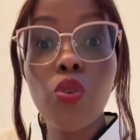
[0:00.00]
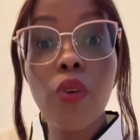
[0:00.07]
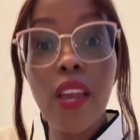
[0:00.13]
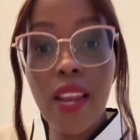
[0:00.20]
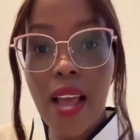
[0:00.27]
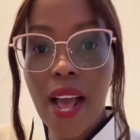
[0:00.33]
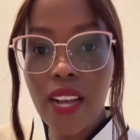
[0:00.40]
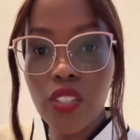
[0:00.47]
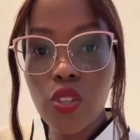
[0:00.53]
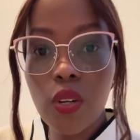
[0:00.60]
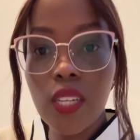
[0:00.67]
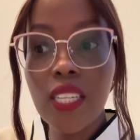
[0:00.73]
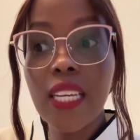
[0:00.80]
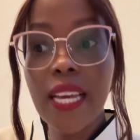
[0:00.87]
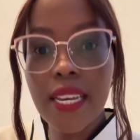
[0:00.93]
can
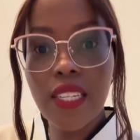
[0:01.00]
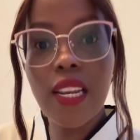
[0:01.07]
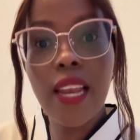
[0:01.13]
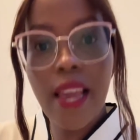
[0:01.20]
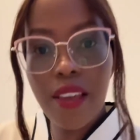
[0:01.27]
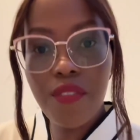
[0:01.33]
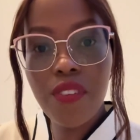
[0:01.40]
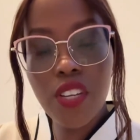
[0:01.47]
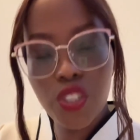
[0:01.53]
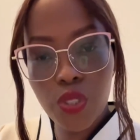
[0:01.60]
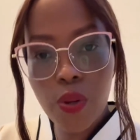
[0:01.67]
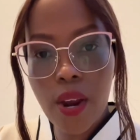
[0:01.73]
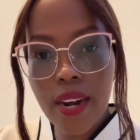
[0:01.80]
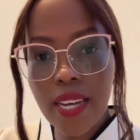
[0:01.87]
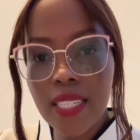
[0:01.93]
actually get life
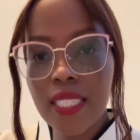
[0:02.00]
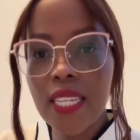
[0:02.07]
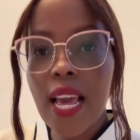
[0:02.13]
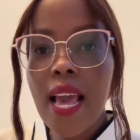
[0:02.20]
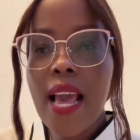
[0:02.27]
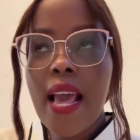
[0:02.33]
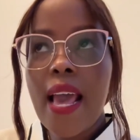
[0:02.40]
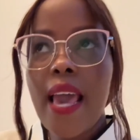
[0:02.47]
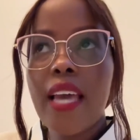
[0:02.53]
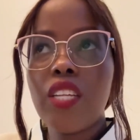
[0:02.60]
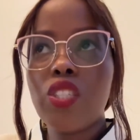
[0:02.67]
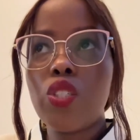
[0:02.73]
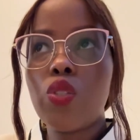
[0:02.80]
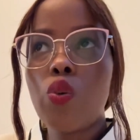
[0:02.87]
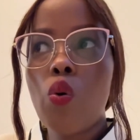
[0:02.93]
insurance.
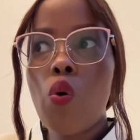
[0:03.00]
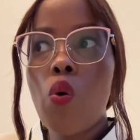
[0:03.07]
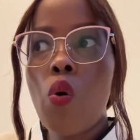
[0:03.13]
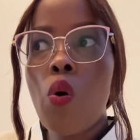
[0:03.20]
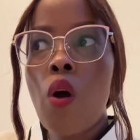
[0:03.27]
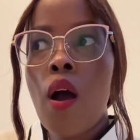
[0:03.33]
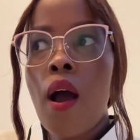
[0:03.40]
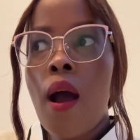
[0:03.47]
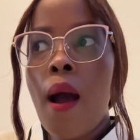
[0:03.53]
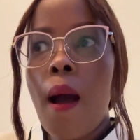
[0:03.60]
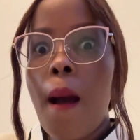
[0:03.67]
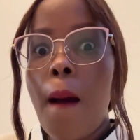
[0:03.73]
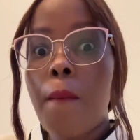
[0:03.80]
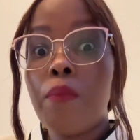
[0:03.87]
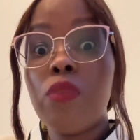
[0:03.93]
And so
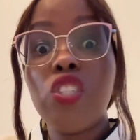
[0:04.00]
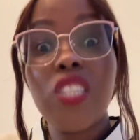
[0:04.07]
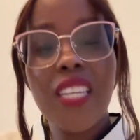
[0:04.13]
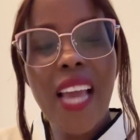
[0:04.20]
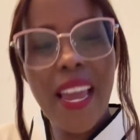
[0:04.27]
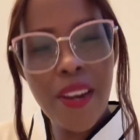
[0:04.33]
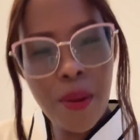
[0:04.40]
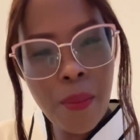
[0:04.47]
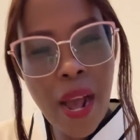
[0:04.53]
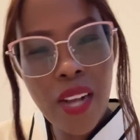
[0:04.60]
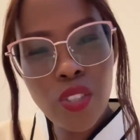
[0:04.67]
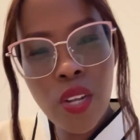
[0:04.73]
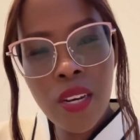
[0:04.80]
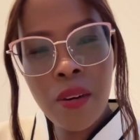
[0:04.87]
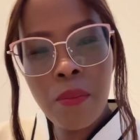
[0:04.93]

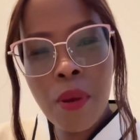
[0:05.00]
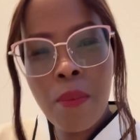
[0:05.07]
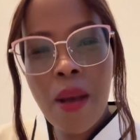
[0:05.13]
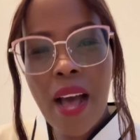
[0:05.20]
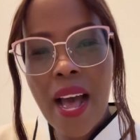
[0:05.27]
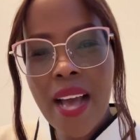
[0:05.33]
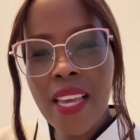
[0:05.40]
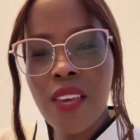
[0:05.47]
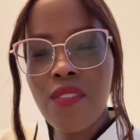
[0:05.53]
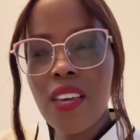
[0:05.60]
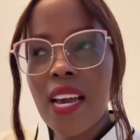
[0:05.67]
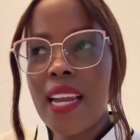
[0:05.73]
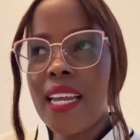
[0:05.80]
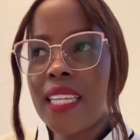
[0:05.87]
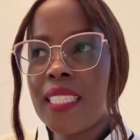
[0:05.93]
actually remember her giving
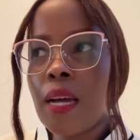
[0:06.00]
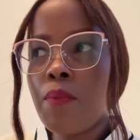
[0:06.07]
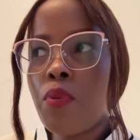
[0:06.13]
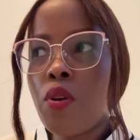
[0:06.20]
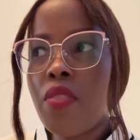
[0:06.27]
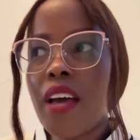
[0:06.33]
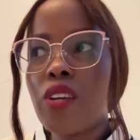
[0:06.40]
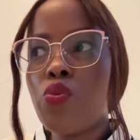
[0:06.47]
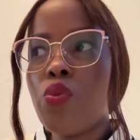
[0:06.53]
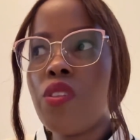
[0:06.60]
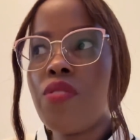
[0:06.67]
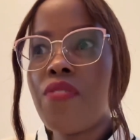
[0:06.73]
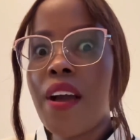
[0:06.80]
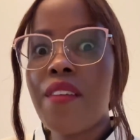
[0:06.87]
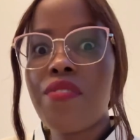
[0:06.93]
an example that with
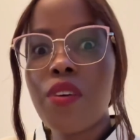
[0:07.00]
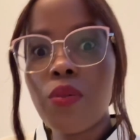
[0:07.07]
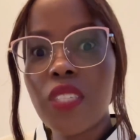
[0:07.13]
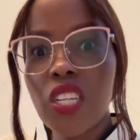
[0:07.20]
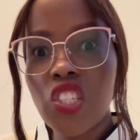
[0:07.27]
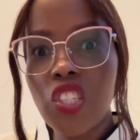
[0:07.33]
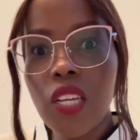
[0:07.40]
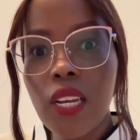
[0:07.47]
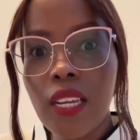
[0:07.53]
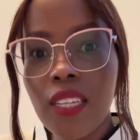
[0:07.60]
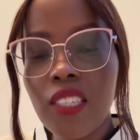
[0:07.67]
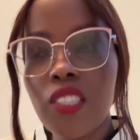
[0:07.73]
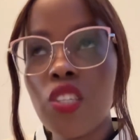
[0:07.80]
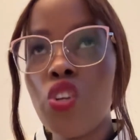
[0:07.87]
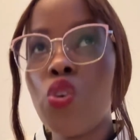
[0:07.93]
5,000
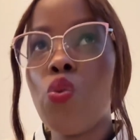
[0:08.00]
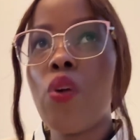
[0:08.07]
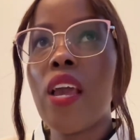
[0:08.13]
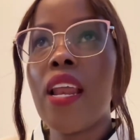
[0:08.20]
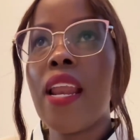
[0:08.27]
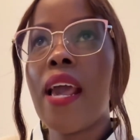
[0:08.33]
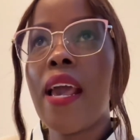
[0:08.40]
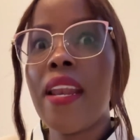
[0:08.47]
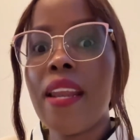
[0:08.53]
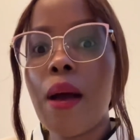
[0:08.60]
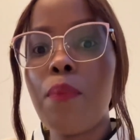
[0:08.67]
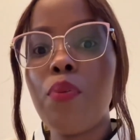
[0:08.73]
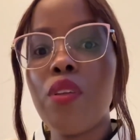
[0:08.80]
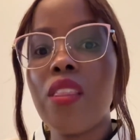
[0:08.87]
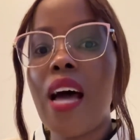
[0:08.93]
shillings, you can end
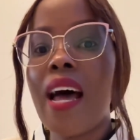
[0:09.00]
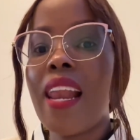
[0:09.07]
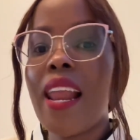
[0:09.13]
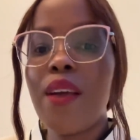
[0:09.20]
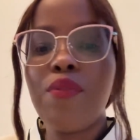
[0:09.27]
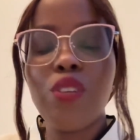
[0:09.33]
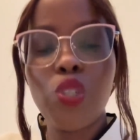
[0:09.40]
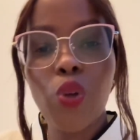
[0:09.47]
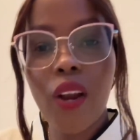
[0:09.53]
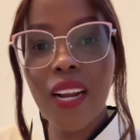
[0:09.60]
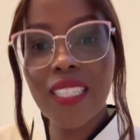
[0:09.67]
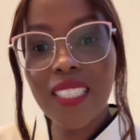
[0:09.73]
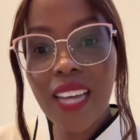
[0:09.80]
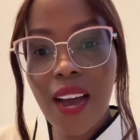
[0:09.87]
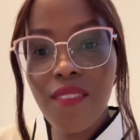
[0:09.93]
up with a life
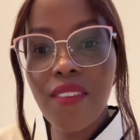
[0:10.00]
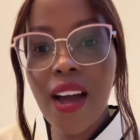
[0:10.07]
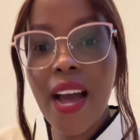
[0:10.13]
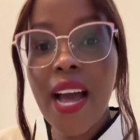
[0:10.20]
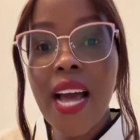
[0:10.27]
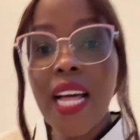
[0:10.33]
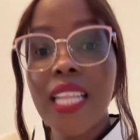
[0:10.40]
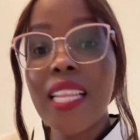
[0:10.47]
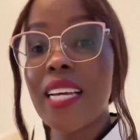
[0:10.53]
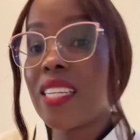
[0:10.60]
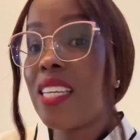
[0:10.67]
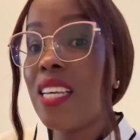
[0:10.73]
insurance cover that